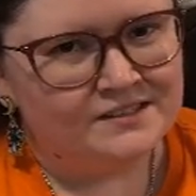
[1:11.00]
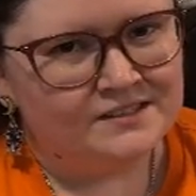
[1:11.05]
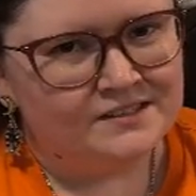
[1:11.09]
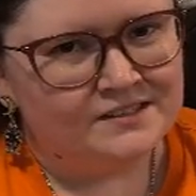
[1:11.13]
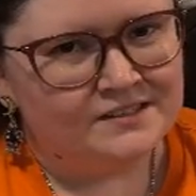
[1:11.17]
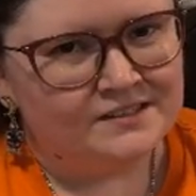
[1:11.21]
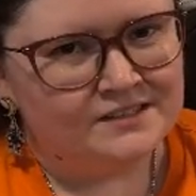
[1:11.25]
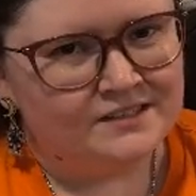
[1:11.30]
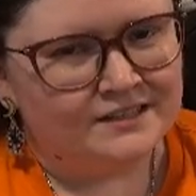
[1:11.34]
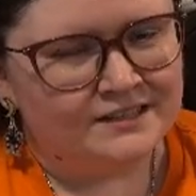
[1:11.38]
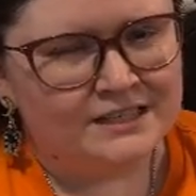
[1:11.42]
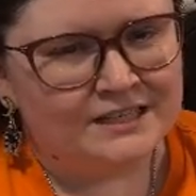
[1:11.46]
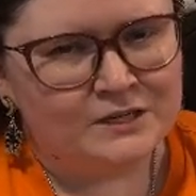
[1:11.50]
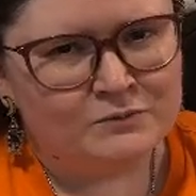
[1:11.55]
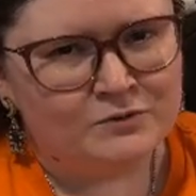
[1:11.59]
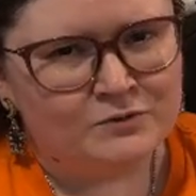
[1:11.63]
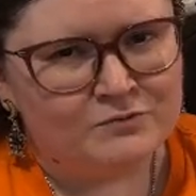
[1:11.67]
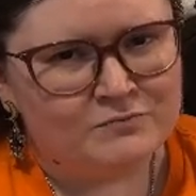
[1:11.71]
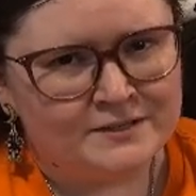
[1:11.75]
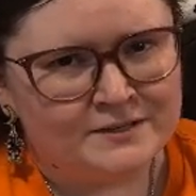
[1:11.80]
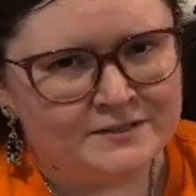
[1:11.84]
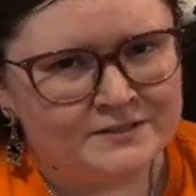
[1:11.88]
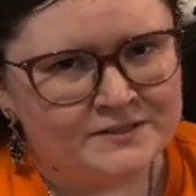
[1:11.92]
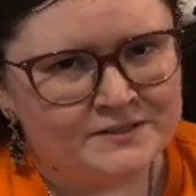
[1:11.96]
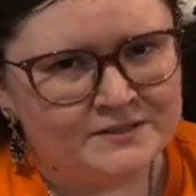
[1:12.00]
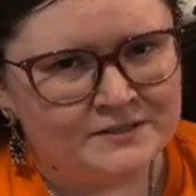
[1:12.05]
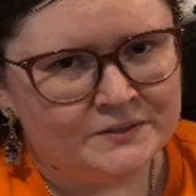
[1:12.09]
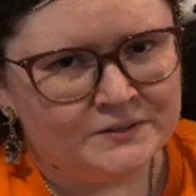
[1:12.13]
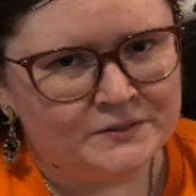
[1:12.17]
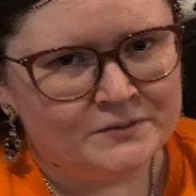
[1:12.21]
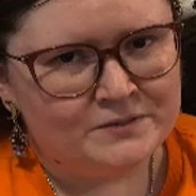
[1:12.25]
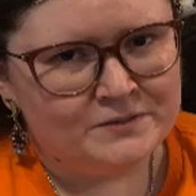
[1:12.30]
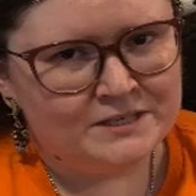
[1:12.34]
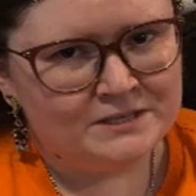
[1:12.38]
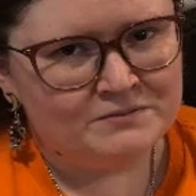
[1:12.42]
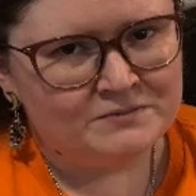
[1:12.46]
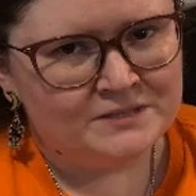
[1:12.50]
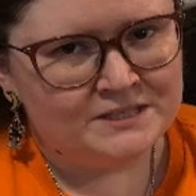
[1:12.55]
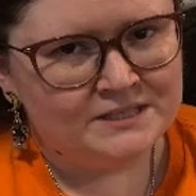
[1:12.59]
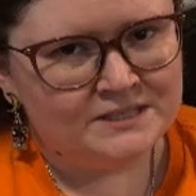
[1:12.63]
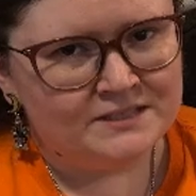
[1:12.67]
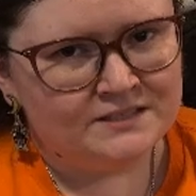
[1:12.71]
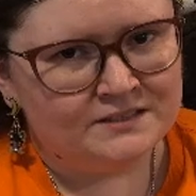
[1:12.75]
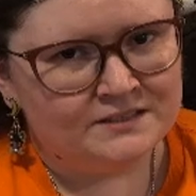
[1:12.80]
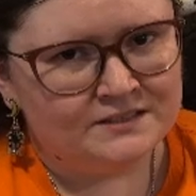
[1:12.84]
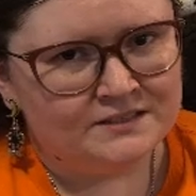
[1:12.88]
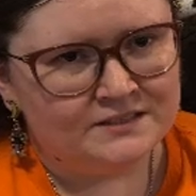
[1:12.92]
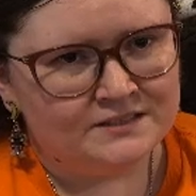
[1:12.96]
a couple months ago maybe,
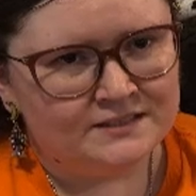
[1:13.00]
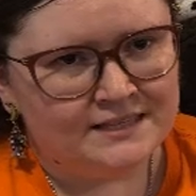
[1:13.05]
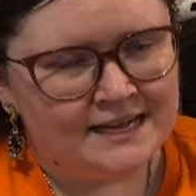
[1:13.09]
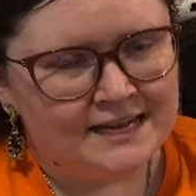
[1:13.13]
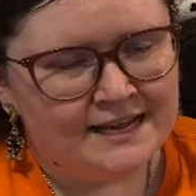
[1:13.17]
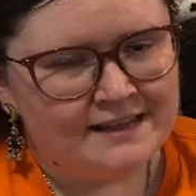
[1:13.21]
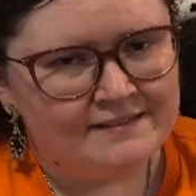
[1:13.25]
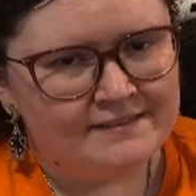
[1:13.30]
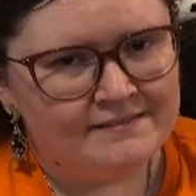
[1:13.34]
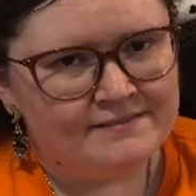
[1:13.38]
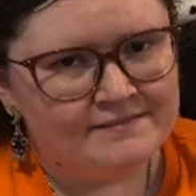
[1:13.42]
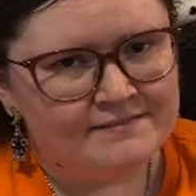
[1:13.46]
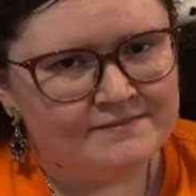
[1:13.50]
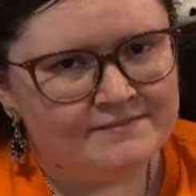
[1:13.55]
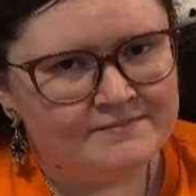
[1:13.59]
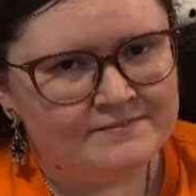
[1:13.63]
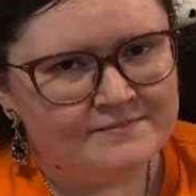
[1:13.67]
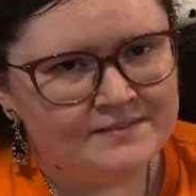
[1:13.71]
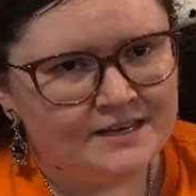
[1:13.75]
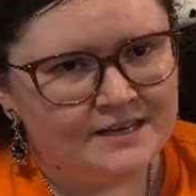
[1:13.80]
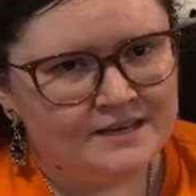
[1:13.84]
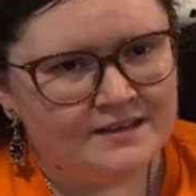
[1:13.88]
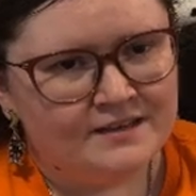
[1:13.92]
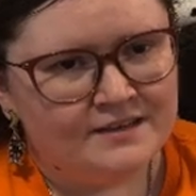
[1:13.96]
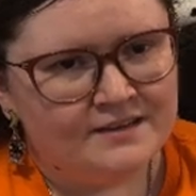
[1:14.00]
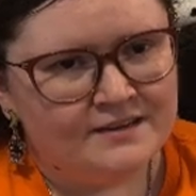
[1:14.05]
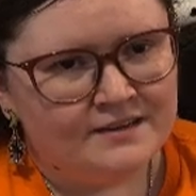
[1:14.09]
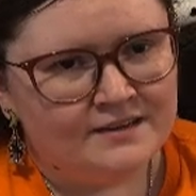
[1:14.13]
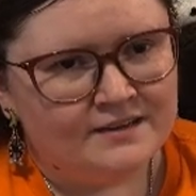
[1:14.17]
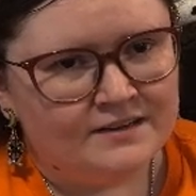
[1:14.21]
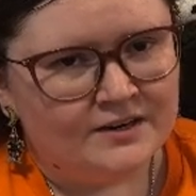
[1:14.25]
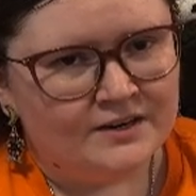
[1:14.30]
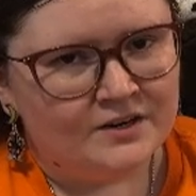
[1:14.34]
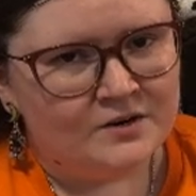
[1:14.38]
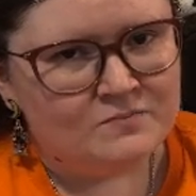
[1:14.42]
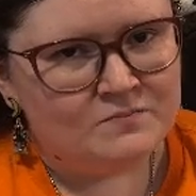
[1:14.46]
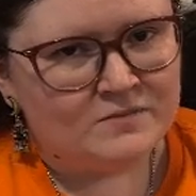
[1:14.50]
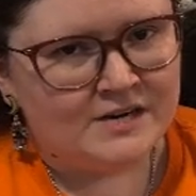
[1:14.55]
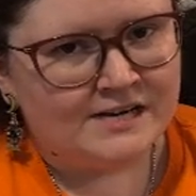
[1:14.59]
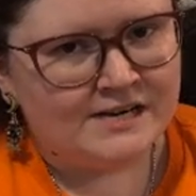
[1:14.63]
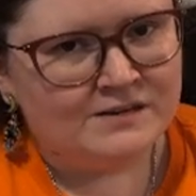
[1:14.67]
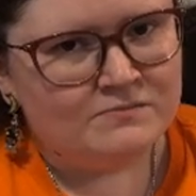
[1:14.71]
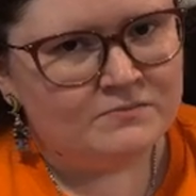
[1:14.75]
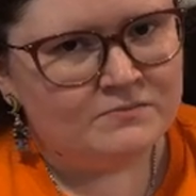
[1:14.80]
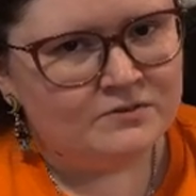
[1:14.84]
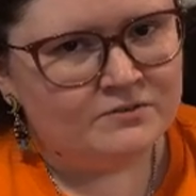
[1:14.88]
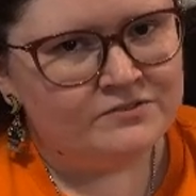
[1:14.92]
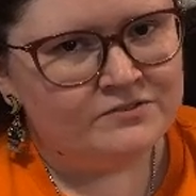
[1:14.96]
and her
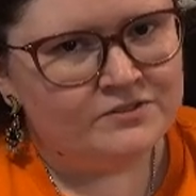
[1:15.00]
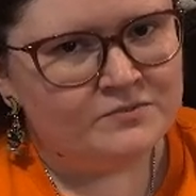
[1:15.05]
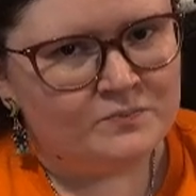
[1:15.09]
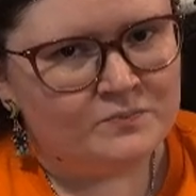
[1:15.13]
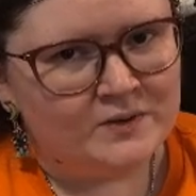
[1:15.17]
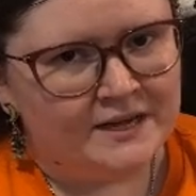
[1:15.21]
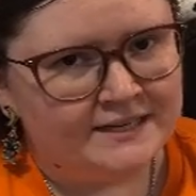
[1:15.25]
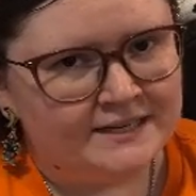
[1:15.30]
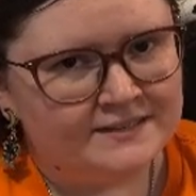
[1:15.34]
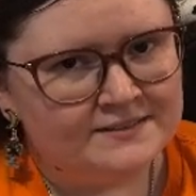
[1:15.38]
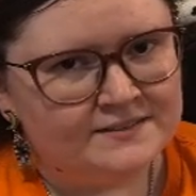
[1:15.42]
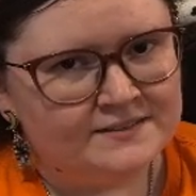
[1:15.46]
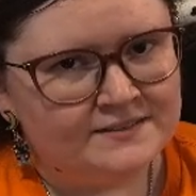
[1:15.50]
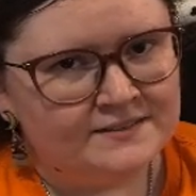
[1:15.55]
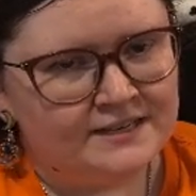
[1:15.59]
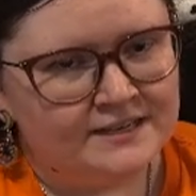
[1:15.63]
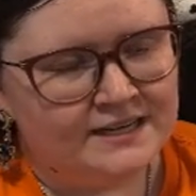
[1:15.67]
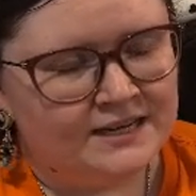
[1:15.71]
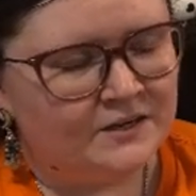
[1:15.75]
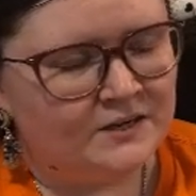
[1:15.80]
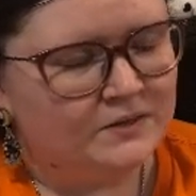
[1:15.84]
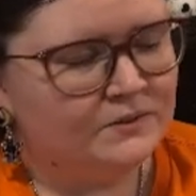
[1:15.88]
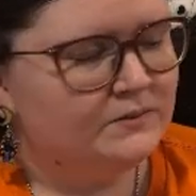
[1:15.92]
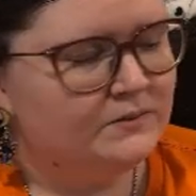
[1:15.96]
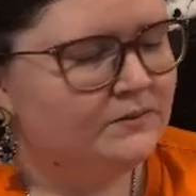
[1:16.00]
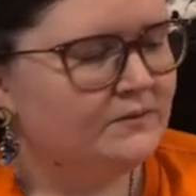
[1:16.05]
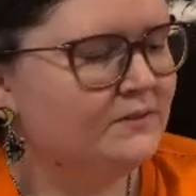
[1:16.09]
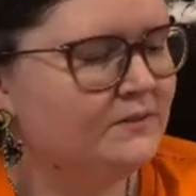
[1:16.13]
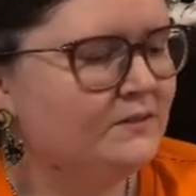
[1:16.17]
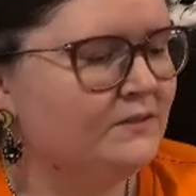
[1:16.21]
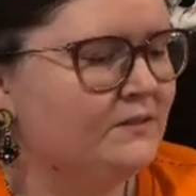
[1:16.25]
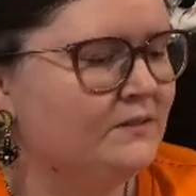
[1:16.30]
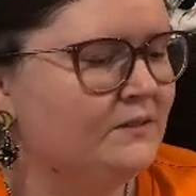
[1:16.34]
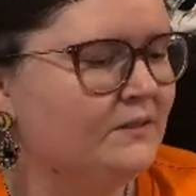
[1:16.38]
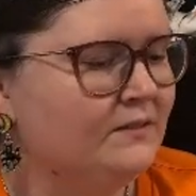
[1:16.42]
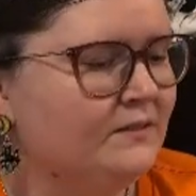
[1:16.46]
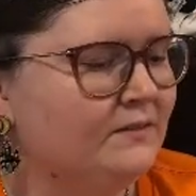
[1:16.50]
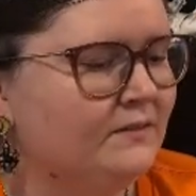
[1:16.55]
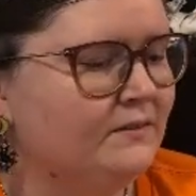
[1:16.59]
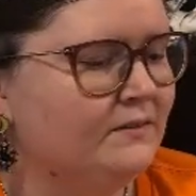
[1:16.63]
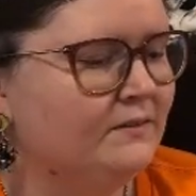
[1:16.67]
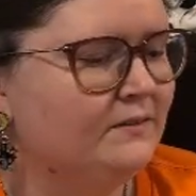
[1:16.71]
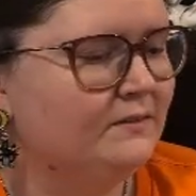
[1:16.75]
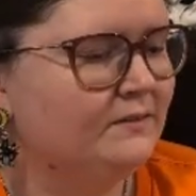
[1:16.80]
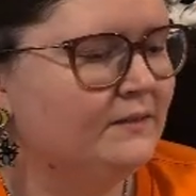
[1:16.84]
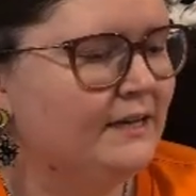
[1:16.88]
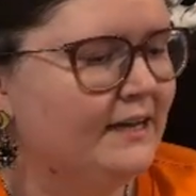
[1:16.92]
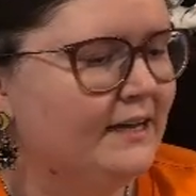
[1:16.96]
mom moves back to the house,
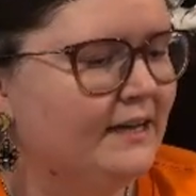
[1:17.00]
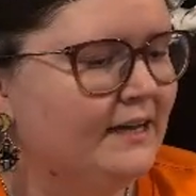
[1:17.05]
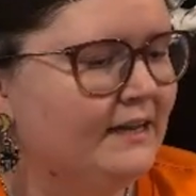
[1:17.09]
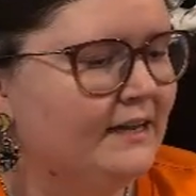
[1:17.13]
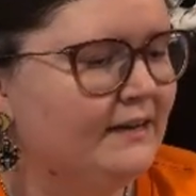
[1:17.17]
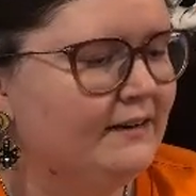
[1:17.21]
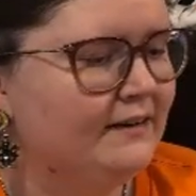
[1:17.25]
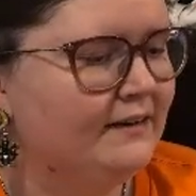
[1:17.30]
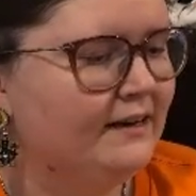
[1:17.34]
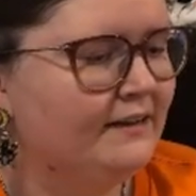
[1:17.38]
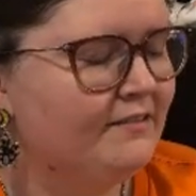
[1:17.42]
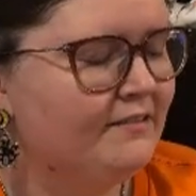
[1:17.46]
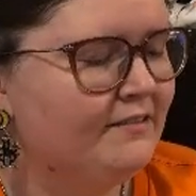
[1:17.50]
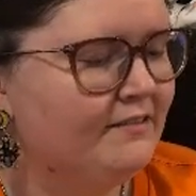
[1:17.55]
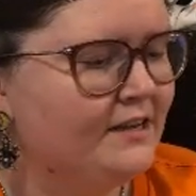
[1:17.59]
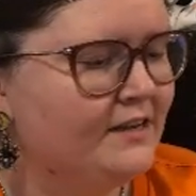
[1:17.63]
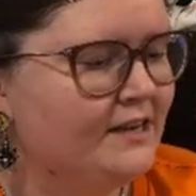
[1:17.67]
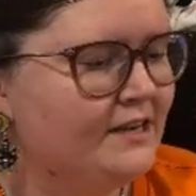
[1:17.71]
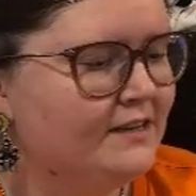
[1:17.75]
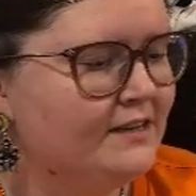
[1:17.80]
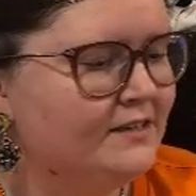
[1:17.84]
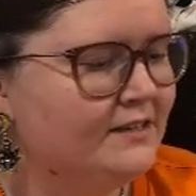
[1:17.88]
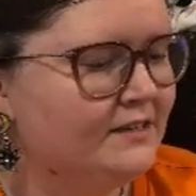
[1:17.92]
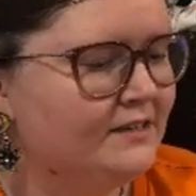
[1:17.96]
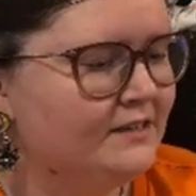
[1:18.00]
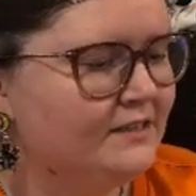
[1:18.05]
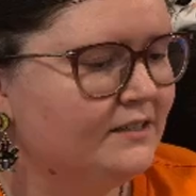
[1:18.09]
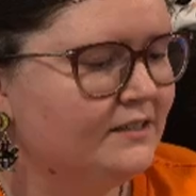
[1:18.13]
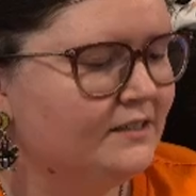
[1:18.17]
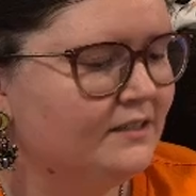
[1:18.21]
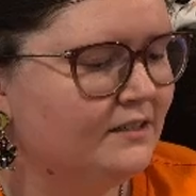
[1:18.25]
and I think